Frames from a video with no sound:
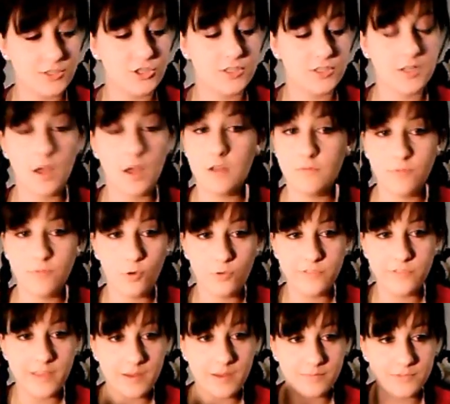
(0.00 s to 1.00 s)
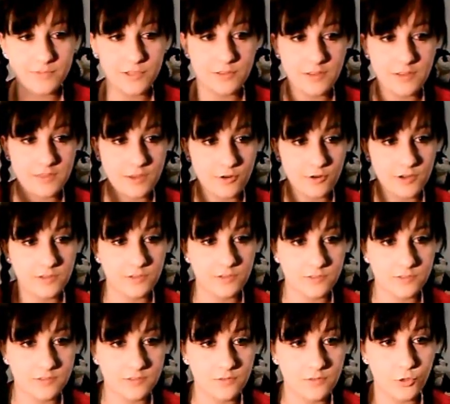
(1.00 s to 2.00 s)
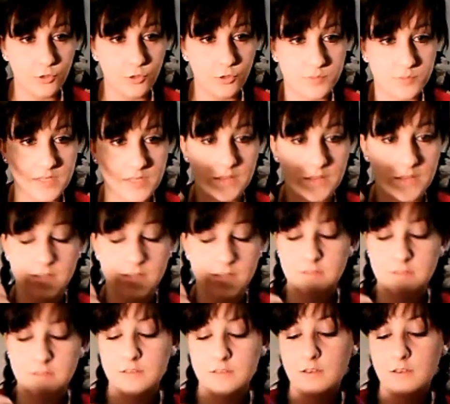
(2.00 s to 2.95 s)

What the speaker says: Just unfold them so that they're in loops like this.